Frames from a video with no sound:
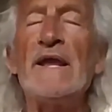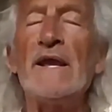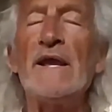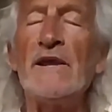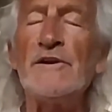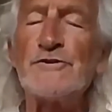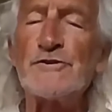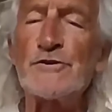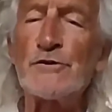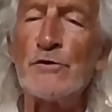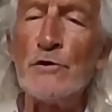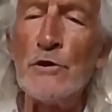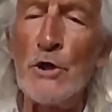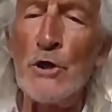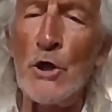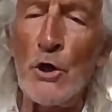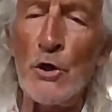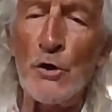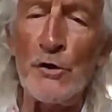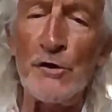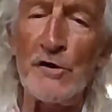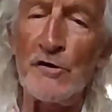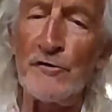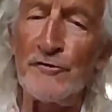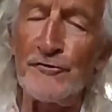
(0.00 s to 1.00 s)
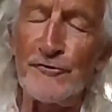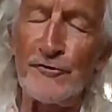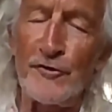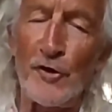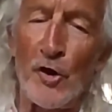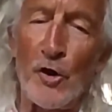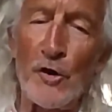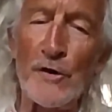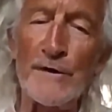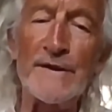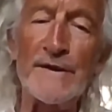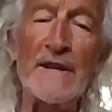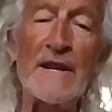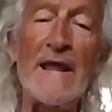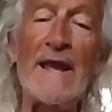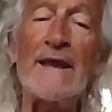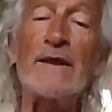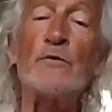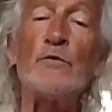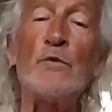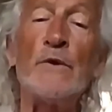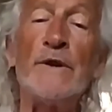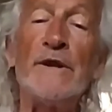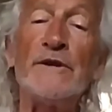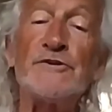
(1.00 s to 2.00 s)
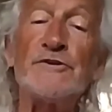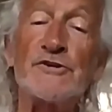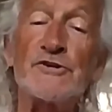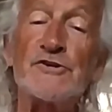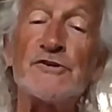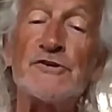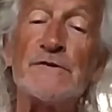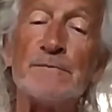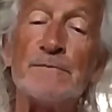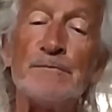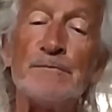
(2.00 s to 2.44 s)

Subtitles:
is to learn a foreign language.